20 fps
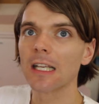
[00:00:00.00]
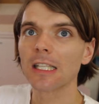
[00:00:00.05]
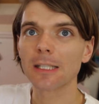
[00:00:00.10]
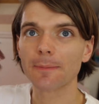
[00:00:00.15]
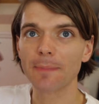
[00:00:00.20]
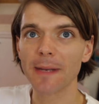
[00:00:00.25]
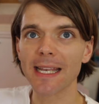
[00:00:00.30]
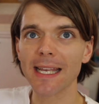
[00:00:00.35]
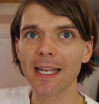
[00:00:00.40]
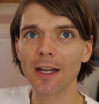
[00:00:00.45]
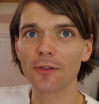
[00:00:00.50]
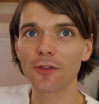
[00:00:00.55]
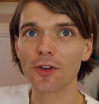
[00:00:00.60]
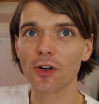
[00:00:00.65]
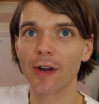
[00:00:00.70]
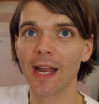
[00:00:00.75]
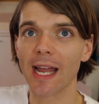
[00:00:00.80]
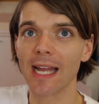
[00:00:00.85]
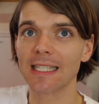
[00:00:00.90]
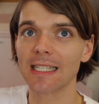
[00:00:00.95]
Speaking of
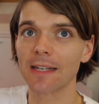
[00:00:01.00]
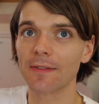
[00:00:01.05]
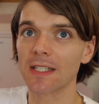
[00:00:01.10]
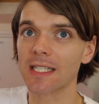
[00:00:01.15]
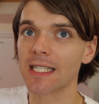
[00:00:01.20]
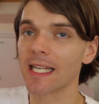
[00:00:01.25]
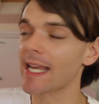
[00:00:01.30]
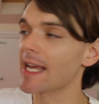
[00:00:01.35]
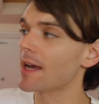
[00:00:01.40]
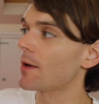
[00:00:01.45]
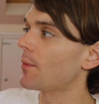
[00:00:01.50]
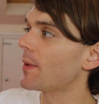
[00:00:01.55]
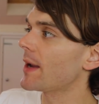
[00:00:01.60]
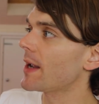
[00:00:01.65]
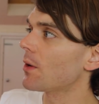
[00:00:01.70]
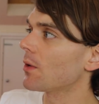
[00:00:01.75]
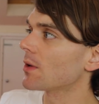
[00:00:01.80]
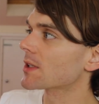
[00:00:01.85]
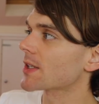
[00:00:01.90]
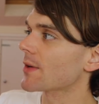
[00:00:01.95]
creativity,
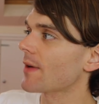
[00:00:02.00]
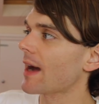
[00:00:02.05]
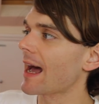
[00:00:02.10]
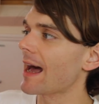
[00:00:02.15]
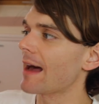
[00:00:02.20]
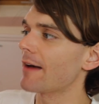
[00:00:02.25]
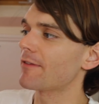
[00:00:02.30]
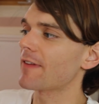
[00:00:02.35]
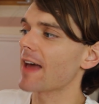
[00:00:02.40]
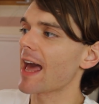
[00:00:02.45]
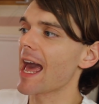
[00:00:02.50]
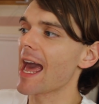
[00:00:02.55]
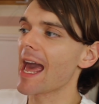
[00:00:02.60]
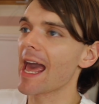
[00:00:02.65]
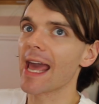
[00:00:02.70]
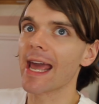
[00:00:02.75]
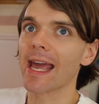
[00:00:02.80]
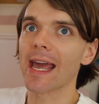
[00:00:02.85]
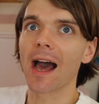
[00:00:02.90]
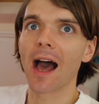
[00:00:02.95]
we also have
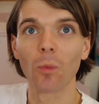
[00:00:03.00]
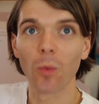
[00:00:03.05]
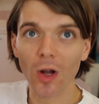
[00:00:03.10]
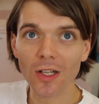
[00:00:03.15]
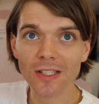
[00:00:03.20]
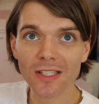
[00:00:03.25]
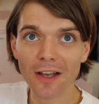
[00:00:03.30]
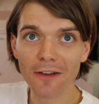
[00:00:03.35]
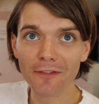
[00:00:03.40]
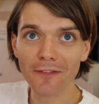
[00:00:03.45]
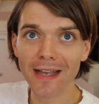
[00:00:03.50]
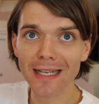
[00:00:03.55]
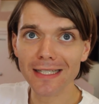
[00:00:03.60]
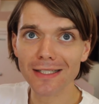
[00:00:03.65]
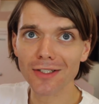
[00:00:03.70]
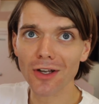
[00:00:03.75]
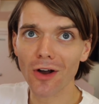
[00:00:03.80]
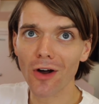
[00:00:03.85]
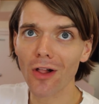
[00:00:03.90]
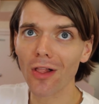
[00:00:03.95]
a What's Her
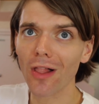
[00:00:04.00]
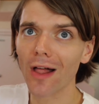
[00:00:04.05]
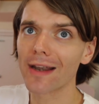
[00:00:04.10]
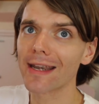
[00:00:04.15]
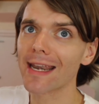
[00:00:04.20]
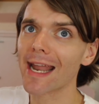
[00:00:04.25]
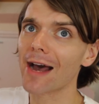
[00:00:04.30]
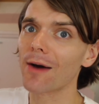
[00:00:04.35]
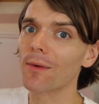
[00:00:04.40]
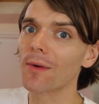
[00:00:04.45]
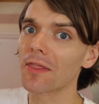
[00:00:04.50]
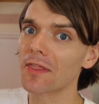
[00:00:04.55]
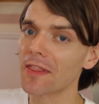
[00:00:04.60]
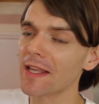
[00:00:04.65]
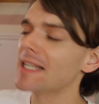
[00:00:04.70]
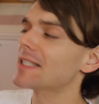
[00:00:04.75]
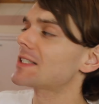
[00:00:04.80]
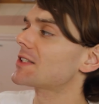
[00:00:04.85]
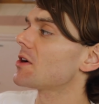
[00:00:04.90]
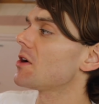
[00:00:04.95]
Face doll. Now,
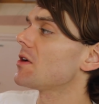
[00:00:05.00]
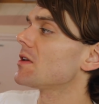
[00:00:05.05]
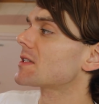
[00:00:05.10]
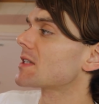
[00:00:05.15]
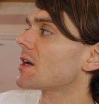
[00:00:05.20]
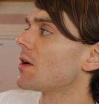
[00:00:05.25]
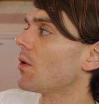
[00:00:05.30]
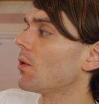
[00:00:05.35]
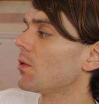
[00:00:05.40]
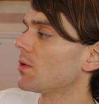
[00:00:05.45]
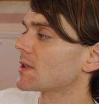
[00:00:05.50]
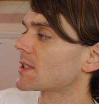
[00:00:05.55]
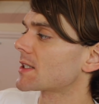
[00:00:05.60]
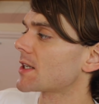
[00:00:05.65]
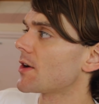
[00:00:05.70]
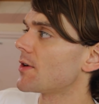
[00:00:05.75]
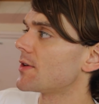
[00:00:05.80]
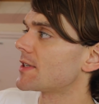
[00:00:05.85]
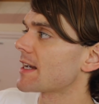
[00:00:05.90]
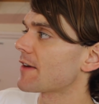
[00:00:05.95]
these dolls are
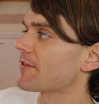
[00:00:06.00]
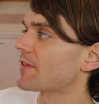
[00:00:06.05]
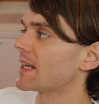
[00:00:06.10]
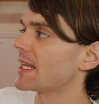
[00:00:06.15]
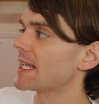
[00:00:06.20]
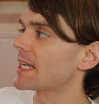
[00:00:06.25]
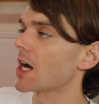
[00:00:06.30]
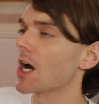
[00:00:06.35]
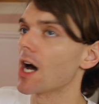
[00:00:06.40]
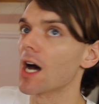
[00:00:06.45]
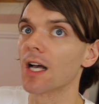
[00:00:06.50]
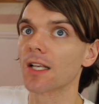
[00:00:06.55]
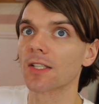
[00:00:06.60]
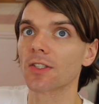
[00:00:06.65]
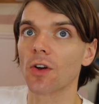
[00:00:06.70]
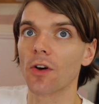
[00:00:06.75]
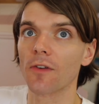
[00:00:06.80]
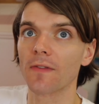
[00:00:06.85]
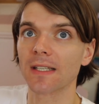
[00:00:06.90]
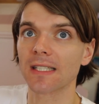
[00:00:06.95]
also definitely
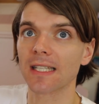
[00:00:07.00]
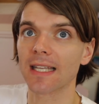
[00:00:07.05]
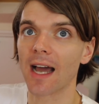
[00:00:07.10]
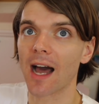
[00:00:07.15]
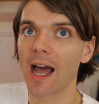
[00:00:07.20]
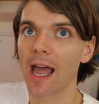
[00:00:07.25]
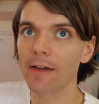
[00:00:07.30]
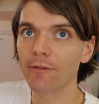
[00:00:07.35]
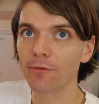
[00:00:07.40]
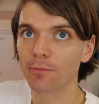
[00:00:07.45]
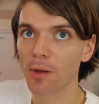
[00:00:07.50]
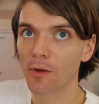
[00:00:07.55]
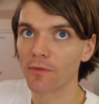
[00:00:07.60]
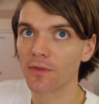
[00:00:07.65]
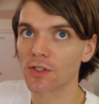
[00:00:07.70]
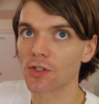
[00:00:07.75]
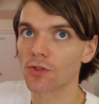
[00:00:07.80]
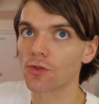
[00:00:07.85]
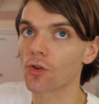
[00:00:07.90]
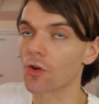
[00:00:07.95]
cursed. Obviously, I haven't
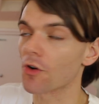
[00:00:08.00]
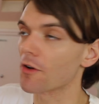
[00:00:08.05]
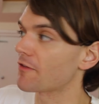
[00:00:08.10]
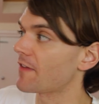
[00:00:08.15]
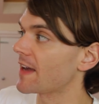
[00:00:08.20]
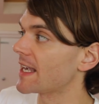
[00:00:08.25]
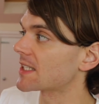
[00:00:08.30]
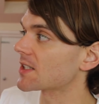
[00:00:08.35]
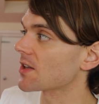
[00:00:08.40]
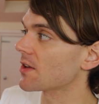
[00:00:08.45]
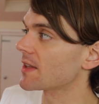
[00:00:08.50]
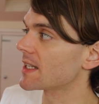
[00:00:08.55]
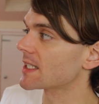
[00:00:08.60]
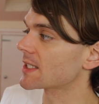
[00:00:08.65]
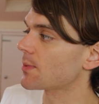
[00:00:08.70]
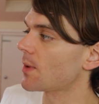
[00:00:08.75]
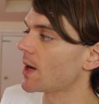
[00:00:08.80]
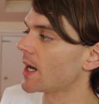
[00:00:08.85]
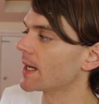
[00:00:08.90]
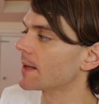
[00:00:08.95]
bothered to draw a face on
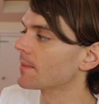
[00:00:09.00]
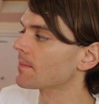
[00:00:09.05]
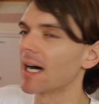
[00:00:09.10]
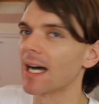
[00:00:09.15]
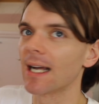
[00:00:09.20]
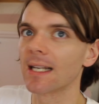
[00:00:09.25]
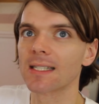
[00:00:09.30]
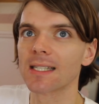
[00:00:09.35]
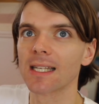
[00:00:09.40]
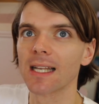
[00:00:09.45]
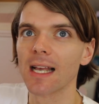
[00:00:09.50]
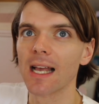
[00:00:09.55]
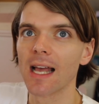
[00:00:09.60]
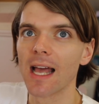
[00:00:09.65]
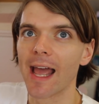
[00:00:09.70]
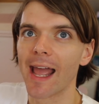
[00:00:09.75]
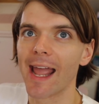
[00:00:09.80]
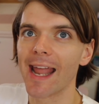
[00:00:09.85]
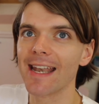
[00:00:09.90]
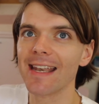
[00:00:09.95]
this one, but
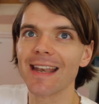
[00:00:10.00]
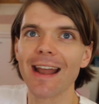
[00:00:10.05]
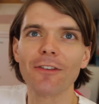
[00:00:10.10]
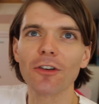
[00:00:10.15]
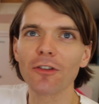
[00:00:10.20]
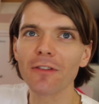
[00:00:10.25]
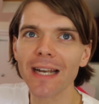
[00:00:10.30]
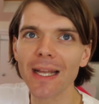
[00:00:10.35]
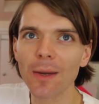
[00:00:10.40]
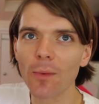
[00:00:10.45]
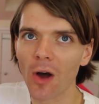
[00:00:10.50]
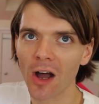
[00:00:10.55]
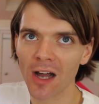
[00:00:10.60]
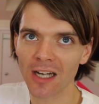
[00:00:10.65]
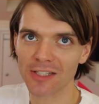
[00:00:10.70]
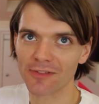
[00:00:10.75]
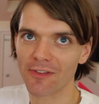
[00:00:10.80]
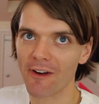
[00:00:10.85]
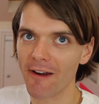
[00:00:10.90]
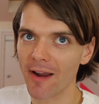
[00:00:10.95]
it never really
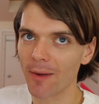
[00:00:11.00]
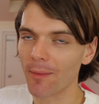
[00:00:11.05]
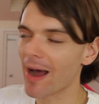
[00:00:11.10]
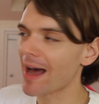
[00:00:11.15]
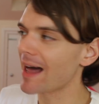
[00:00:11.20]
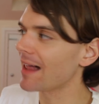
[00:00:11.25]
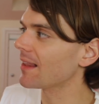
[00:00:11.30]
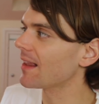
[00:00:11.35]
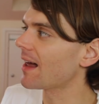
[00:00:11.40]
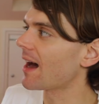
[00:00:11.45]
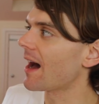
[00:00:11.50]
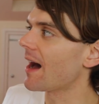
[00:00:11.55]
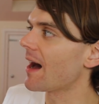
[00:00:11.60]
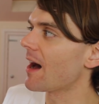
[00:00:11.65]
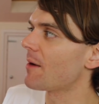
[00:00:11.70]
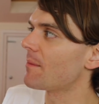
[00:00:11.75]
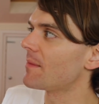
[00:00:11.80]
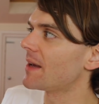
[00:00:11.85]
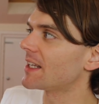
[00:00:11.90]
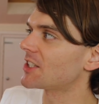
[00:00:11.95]
worked very well.
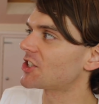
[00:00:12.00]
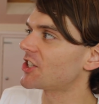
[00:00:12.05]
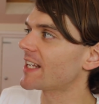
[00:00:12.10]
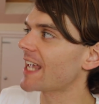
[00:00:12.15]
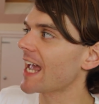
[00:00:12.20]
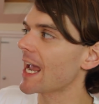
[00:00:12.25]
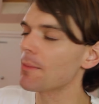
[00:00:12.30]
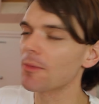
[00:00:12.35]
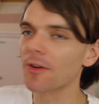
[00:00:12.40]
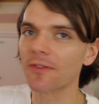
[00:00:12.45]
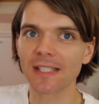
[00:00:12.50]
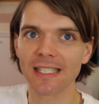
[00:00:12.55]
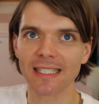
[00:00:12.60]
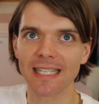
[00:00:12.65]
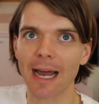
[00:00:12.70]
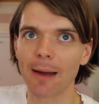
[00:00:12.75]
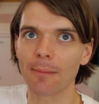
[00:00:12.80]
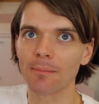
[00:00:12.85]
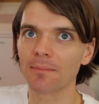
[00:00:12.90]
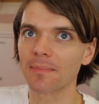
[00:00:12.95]
Um, she came with
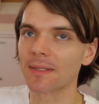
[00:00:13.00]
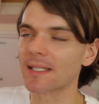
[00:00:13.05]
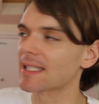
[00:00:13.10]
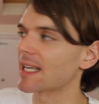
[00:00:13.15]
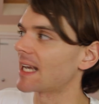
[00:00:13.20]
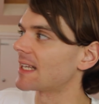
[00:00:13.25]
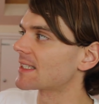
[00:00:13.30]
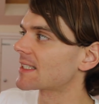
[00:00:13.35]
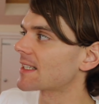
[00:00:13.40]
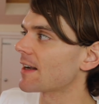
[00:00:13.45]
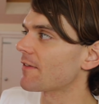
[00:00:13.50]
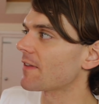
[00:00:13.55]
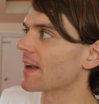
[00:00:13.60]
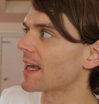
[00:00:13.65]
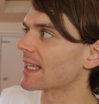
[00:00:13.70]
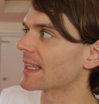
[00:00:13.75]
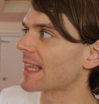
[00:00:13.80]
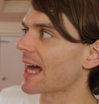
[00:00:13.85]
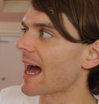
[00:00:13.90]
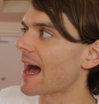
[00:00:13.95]
stamps and stuff
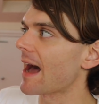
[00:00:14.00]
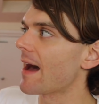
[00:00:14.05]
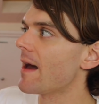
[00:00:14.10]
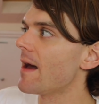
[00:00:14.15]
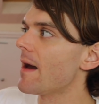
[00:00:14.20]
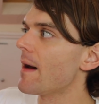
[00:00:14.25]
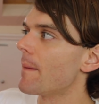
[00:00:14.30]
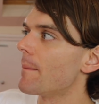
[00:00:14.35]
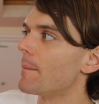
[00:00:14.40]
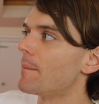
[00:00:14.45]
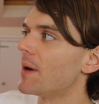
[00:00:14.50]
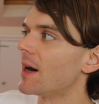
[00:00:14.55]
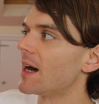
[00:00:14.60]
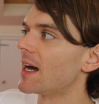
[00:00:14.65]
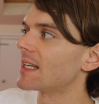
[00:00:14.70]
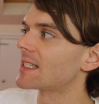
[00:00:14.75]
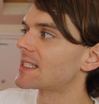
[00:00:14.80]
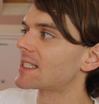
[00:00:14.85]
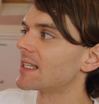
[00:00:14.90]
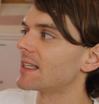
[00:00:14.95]
like that,
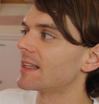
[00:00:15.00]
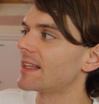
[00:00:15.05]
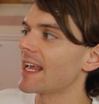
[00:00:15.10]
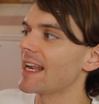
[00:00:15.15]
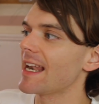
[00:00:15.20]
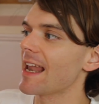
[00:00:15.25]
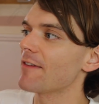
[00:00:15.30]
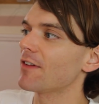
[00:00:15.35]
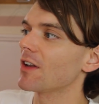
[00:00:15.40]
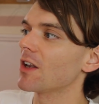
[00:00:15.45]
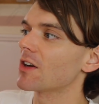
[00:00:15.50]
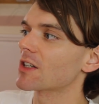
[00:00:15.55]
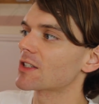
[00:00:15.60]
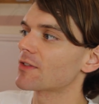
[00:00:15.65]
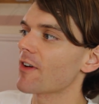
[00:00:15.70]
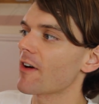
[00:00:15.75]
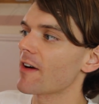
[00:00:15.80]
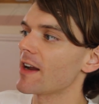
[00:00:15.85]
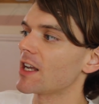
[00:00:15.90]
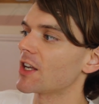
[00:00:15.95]
but they never looked
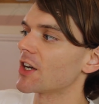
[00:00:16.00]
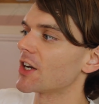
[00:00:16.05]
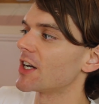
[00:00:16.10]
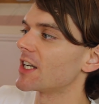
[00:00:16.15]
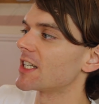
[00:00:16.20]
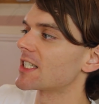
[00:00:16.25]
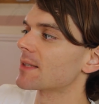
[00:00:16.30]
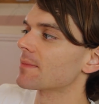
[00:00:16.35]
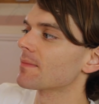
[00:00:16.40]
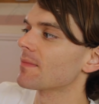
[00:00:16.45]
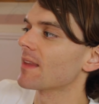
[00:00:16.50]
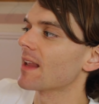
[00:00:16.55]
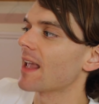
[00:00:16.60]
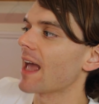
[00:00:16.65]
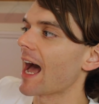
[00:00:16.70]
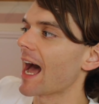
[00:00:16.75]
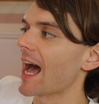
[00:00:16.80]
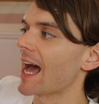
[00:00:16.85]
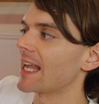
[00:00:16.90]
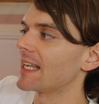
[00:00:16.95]
very good
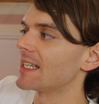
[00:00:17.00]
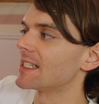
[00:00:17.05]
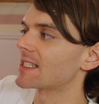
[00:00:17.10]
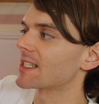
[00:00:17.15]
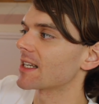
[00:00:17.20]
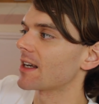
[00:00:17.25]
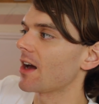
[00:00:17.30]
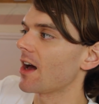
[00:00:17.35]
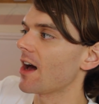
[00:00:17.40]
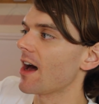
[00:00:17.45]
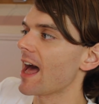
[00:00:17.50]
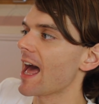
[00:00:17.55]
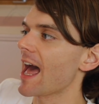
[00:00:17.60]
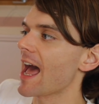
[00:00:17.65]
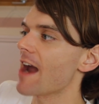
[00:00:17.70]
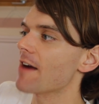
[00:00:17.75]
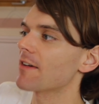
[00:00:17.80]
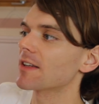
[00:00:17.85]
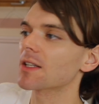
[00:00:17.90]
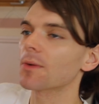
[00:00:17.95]
and her
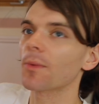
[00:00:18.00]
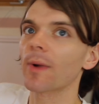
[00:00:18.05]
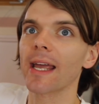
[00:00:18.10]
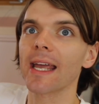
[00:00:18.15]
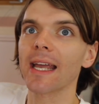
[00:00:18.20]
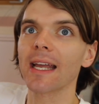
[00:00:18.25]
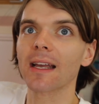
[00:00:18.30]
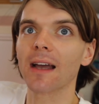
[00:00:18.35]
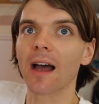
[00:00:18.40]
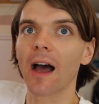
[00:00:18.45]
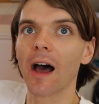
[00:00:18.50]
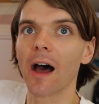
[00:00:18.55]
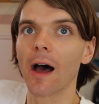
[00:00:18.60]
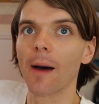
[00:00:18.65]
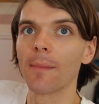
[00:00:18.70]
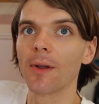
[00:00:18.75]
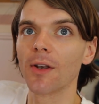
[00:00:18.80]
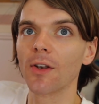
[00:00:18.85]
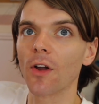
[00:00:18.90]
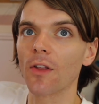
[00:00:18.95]
hair is a wig.
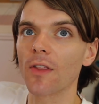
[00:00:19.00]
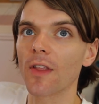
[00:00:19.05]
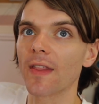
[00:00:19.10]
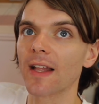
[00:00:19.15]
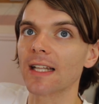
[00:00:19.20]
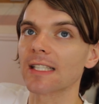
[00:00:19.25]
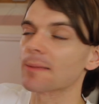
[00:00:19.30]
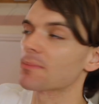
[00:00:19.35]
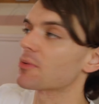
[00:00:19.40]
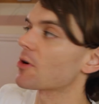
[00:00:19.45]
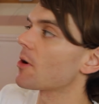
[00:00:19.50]
Um, not that that's a